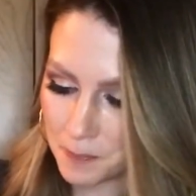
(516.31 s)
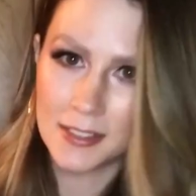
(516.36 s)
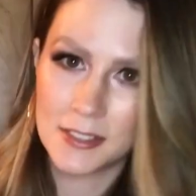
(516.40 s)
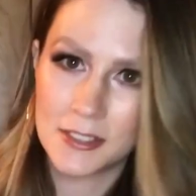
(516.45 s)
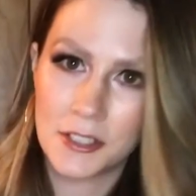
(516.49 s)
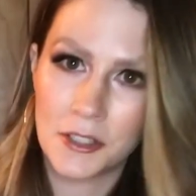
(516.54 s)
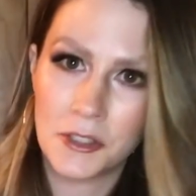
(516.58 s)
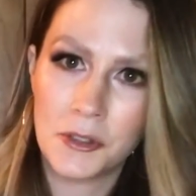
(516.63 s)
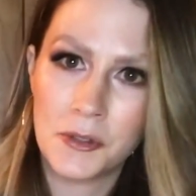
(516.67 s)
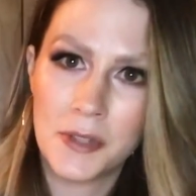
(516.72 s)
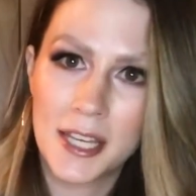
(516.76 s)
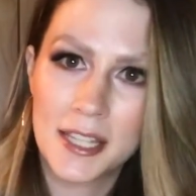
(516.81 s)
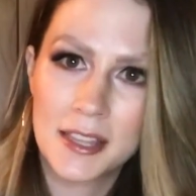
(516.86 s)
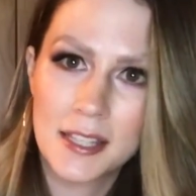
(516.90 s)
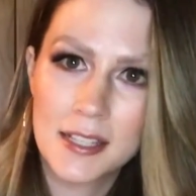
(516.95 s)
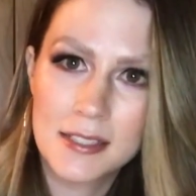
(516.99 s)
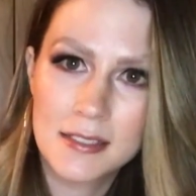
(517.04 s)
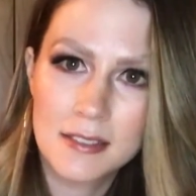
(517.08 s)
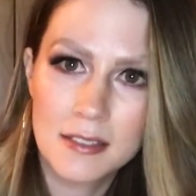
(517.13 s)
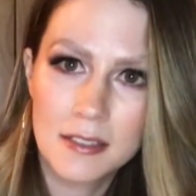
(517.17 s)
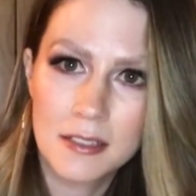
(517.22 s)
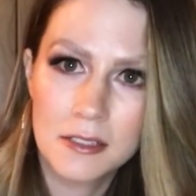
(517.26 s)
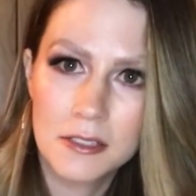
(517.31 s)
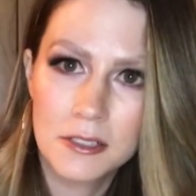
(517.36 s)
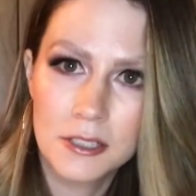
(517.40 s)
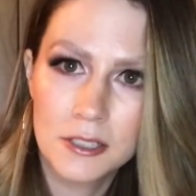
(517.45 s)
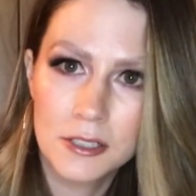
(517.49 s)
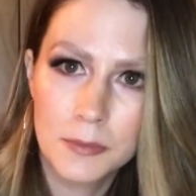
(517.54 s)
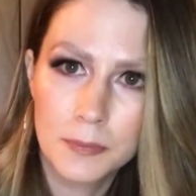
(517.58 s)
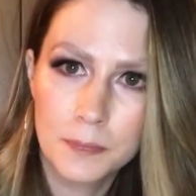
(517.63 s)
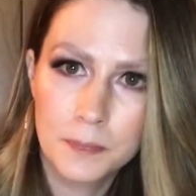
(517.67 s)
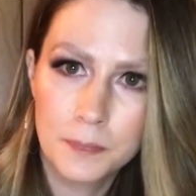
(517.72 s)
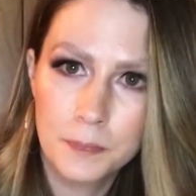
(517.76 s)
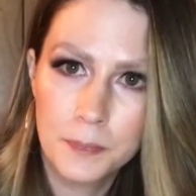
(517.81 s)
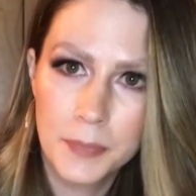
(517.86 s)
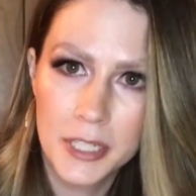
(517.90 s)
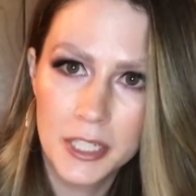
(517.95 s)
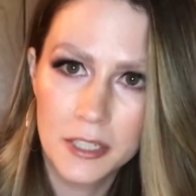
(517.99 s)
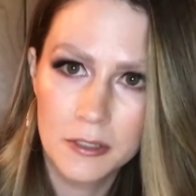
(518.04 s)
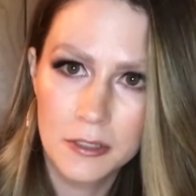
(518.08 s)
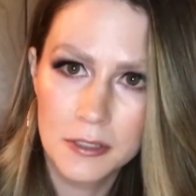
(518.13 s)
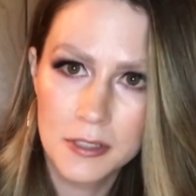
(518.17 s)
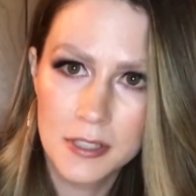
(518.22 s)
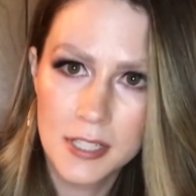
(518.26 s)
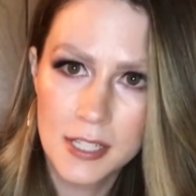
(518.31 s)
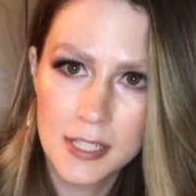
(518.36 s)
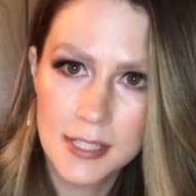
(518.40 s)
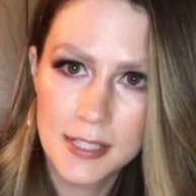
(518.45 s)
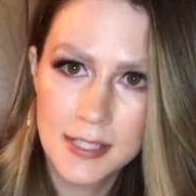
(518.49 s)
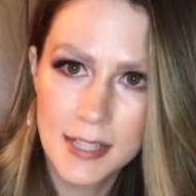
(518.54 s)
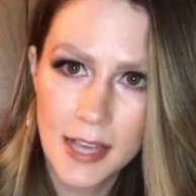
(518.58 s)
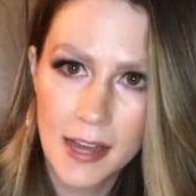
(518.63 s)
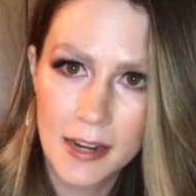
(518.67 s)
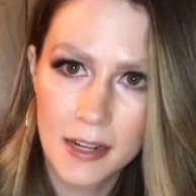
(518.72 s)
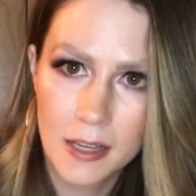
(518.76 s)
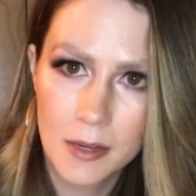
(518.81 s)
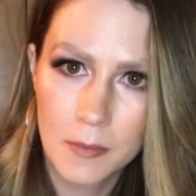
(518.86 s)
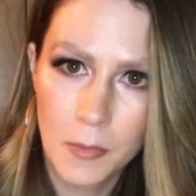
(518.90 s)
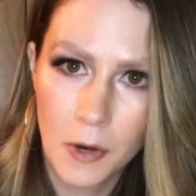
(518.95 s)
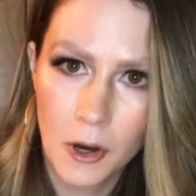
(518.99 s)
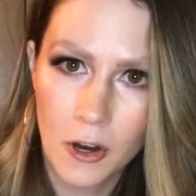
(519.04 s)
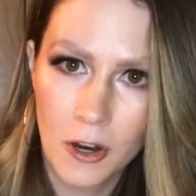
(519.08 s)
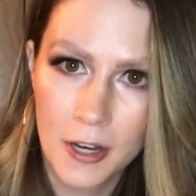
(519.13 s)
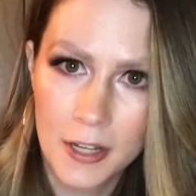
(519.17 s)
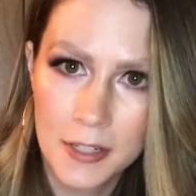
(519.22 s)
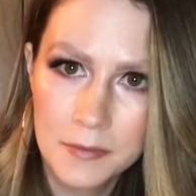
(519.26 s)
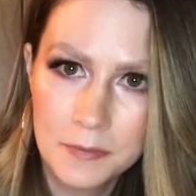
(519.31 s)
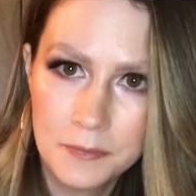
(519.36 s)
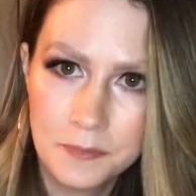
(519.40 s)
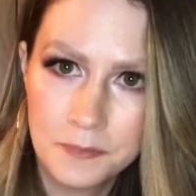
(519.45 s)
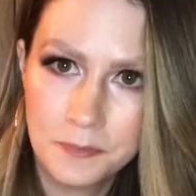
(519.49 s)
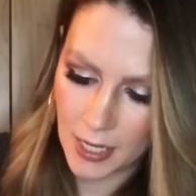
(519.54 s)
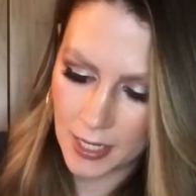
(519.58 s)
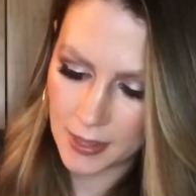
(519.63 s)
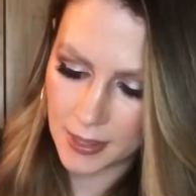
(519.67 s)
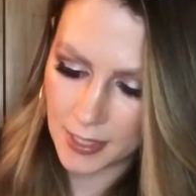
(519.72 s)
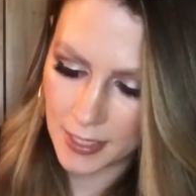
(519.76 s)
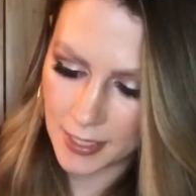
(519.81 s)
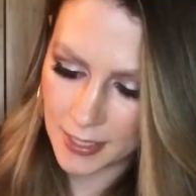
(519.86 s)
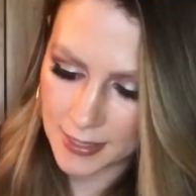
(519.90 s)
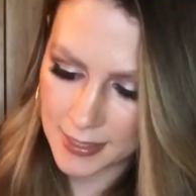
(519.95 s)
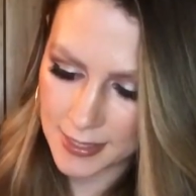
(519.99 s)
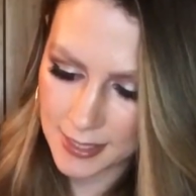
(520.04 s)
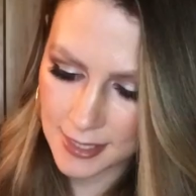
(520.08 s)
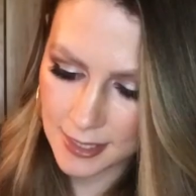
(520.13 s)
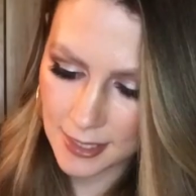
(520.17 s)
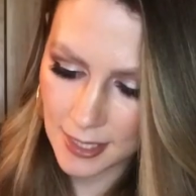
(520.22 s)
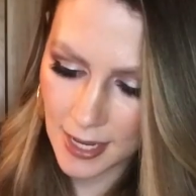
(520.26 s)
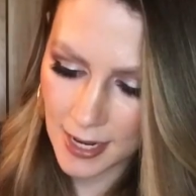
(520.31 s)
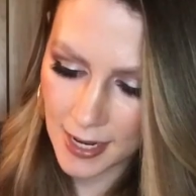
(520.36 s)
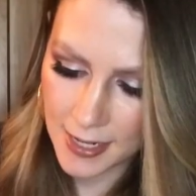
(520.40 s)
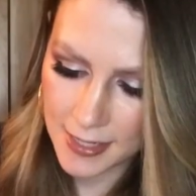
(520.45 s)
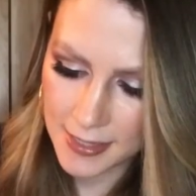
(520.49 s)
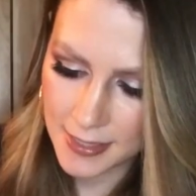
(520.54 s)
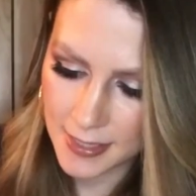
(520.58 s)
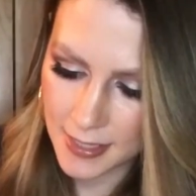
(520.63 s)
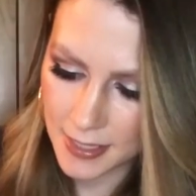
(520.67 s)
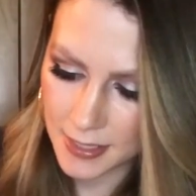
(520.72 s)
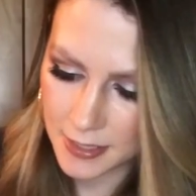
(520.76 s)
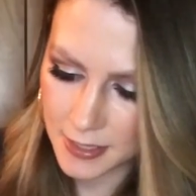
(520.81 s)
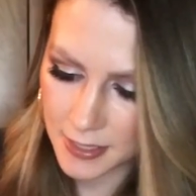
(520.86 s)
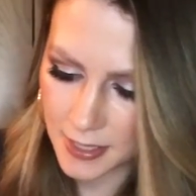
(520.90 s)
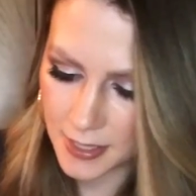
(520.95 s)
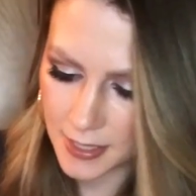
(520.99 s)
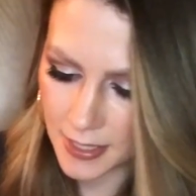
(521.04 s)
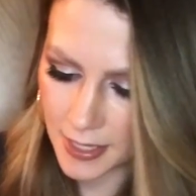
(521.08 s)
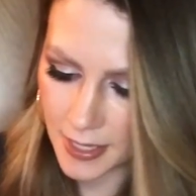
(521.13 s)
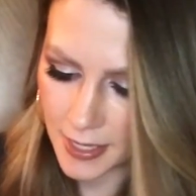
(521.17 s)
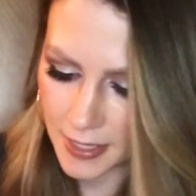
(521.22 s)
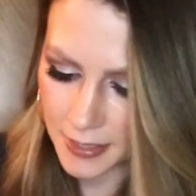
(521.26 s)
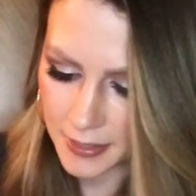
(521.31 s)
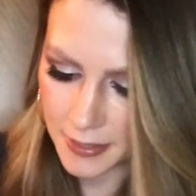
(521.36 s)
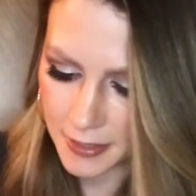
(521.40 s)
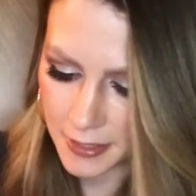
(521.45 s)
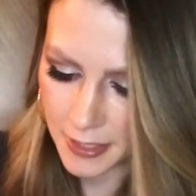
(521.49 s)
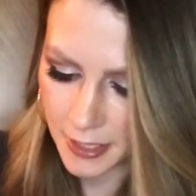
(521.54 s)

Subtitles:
So you get this little build to set him on, and then it slides into the end